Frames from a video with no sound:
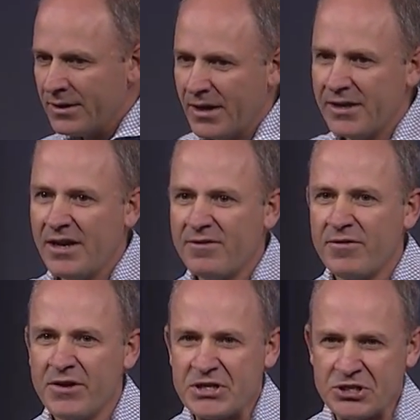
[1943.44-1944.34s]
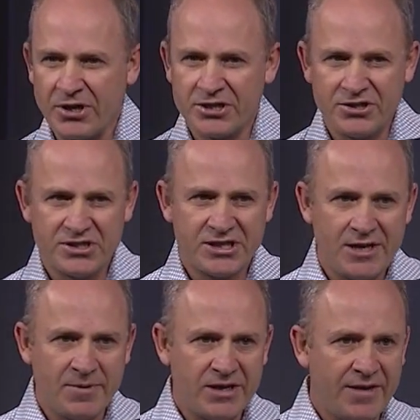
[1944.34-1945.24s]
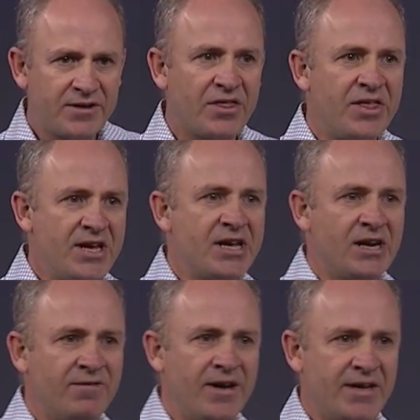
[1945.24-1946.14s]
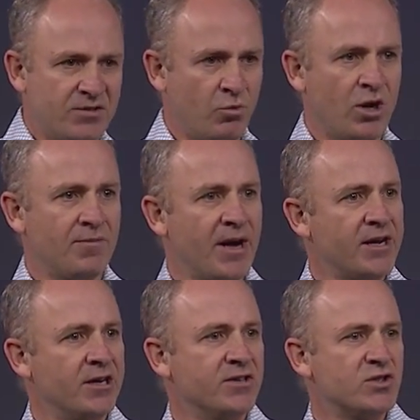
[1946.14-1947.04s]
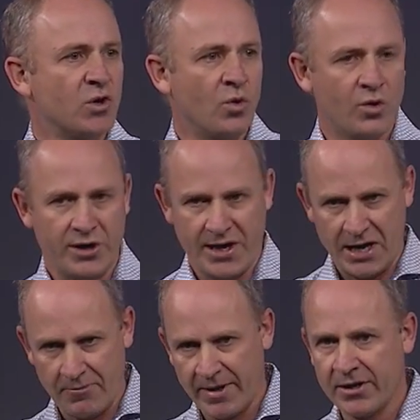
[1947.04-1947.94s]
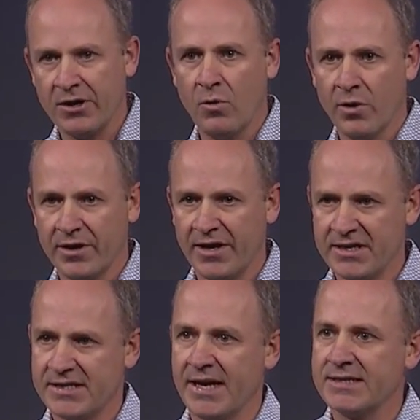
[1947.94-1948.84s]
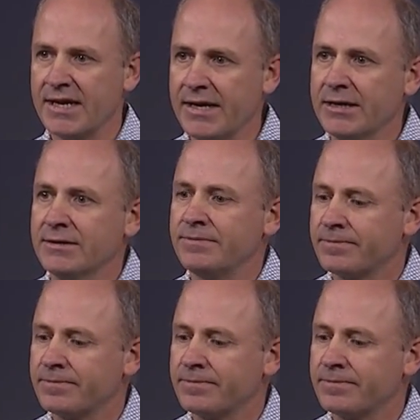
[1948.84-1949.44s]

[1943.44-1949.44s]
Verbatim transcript: And you have a very structured schema. You have to think in advance, what am I going to store and how am I going to organize that data?